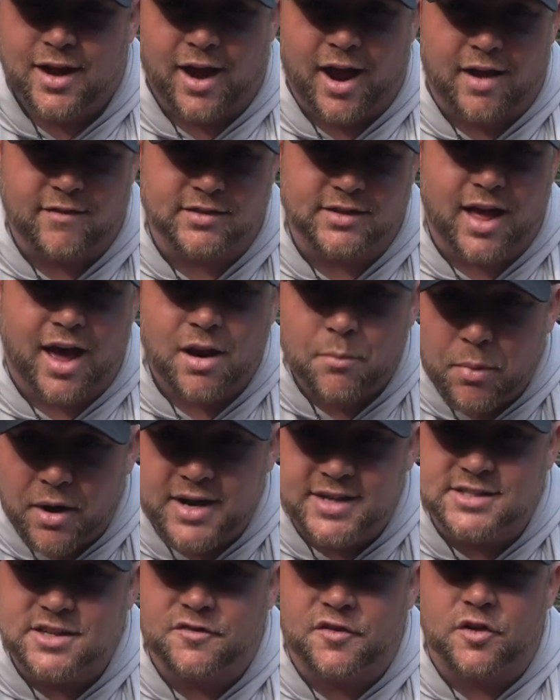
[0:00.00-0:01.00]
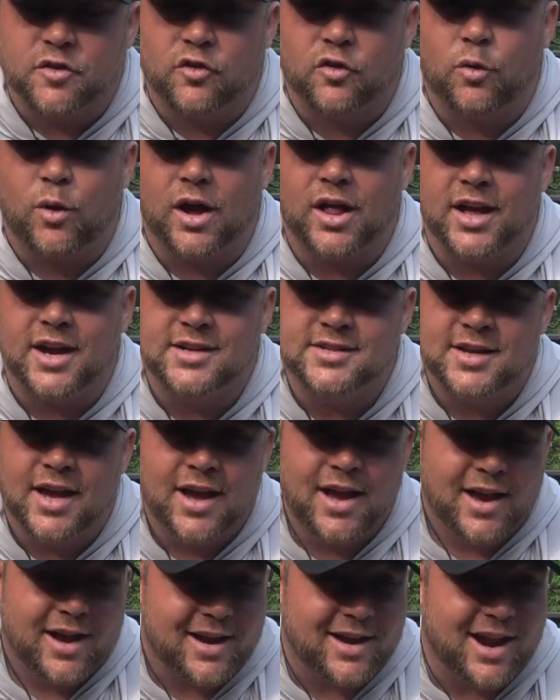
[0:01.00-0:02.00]
I have a lot of buddies that fish for walleyes,
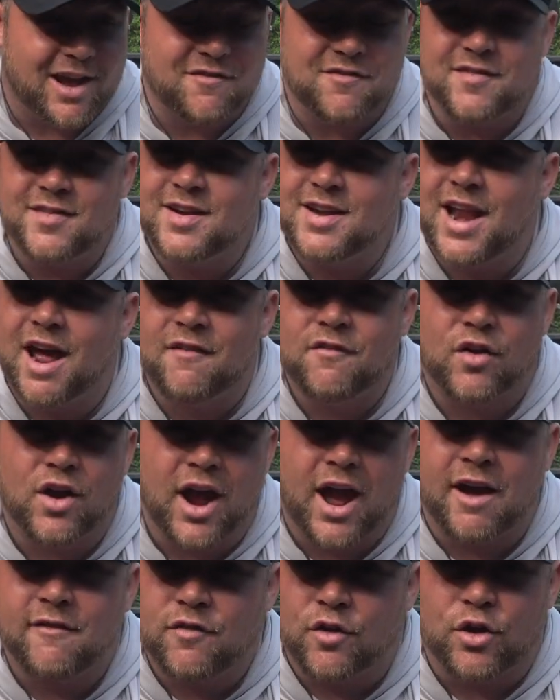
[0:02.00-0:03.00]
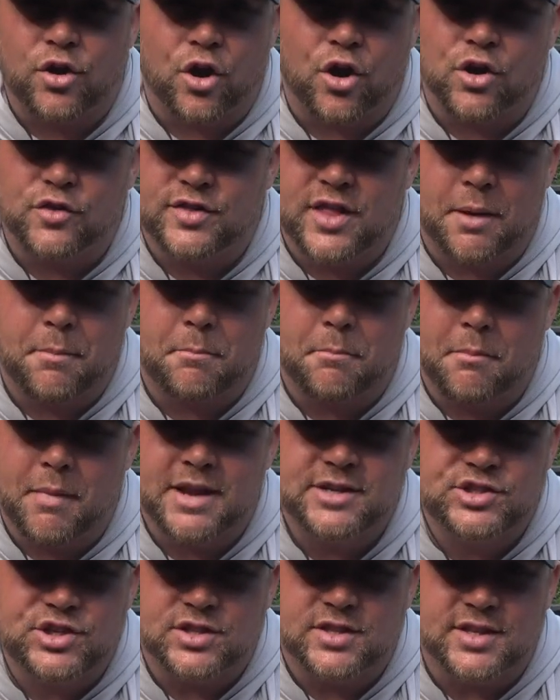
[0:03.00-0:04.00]
and I've never ever heard them
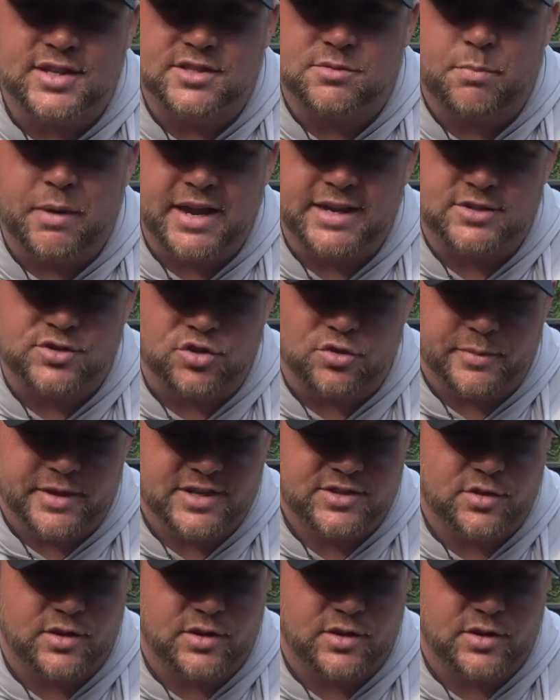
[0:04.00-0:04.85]
mention this bait to me.